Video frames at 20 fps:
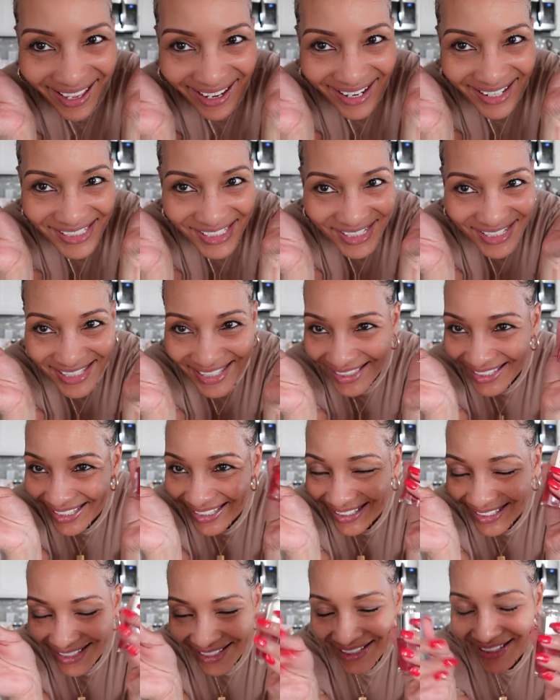I just
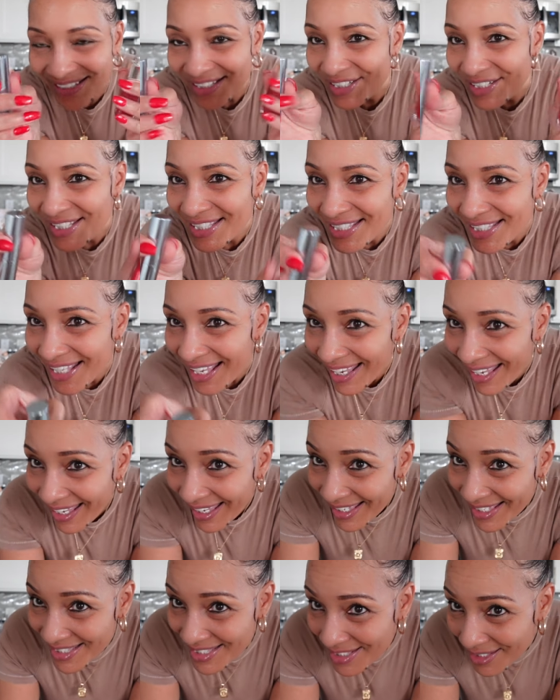think it just
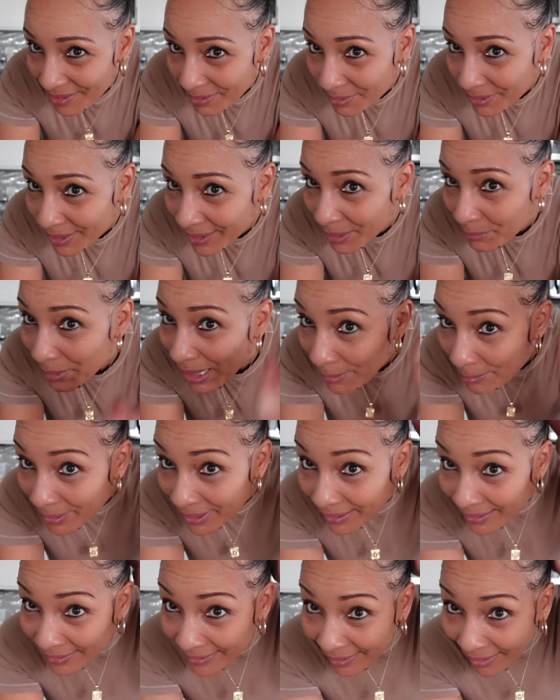adds, oh, look at my
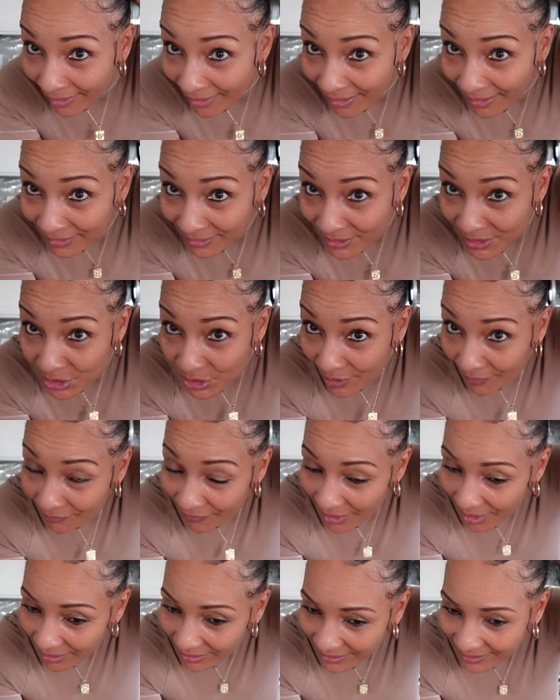bun, y'all. She
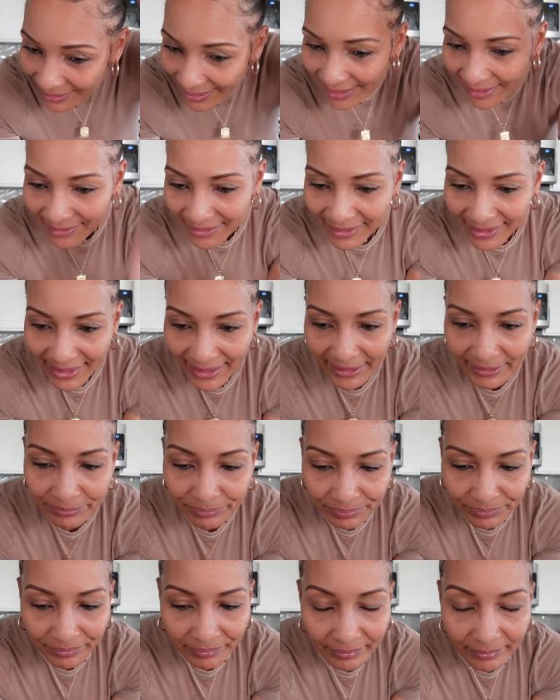falling down again.
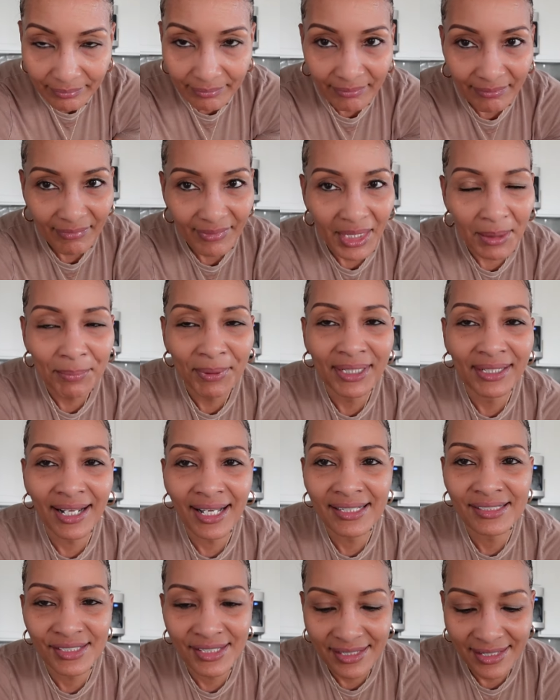But
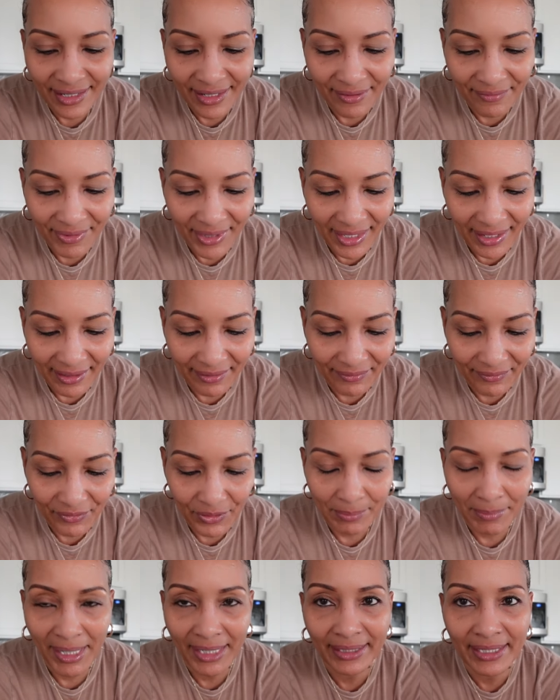I just love that
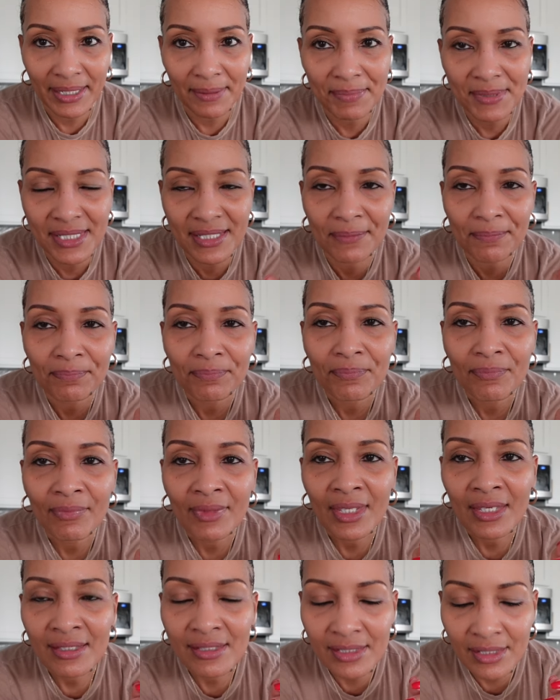for my lips.
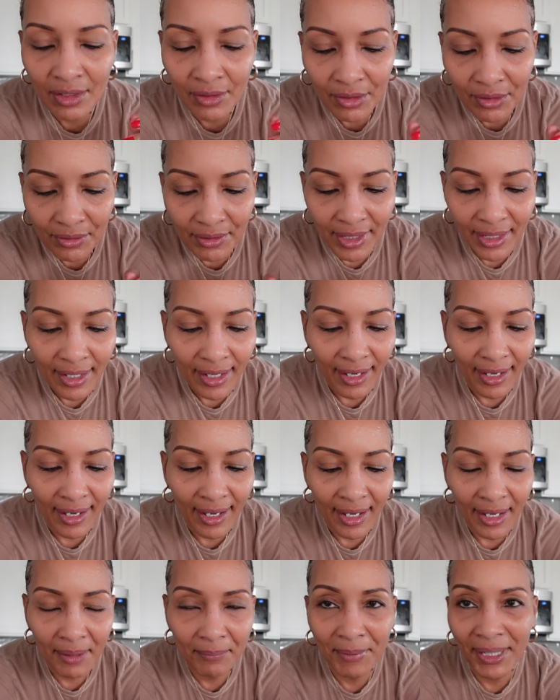So
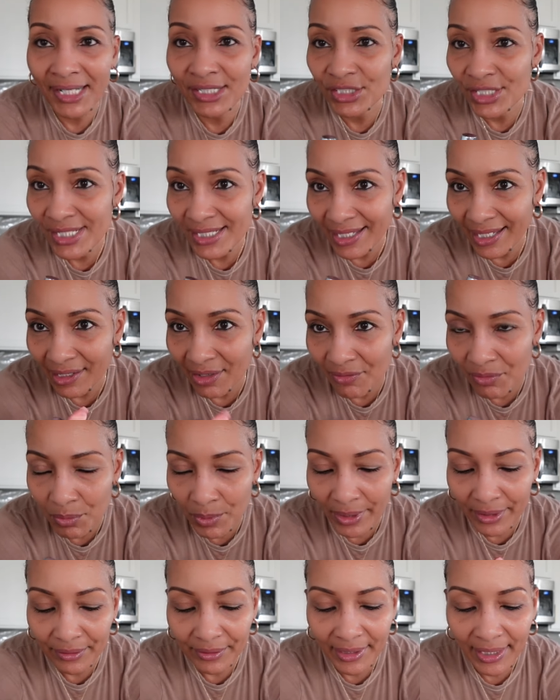I just got off
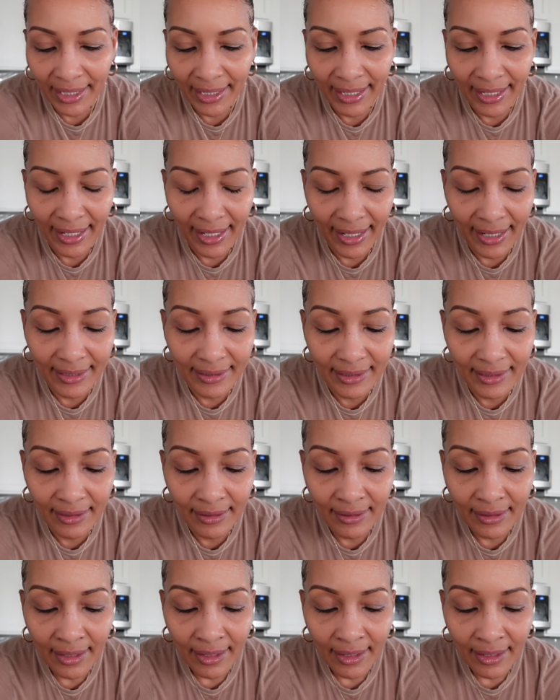work, and let